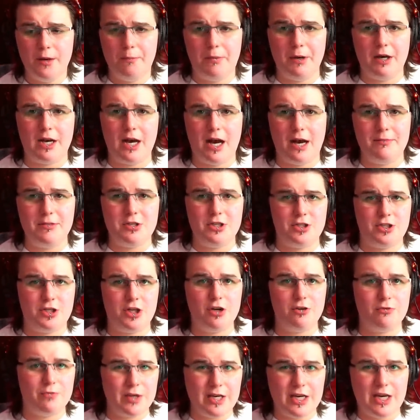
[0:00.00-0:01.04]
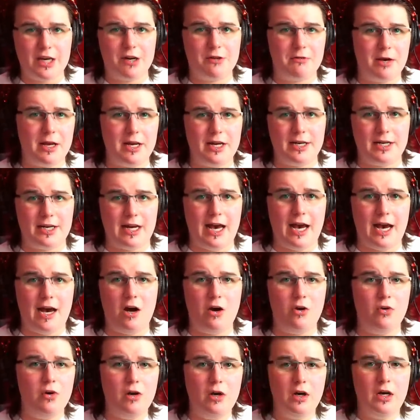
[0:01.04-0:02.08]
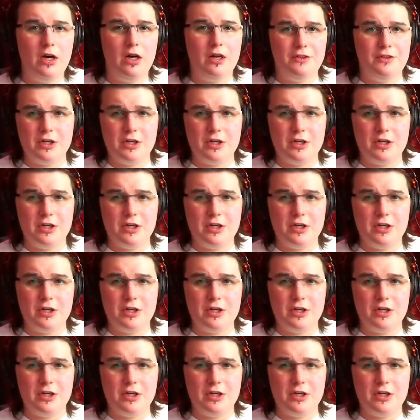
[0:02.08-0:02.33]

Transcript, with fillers: but I'm just going to reiterate it now.